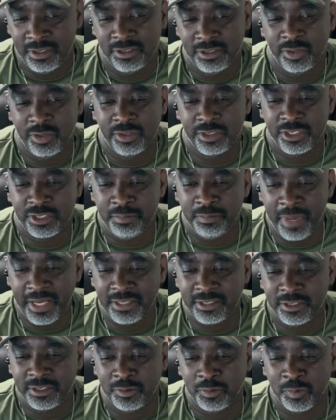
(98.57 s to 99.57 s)
So it just
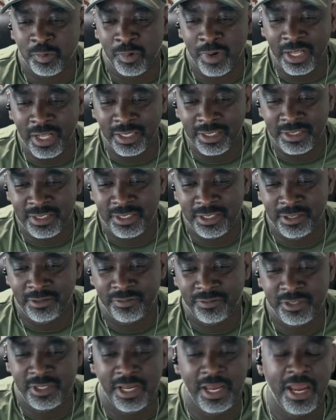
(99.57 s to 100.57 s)
makes it relative
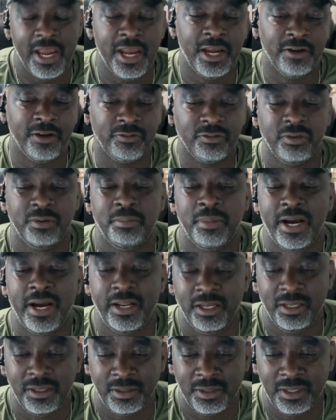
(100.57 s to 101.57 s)
to everybody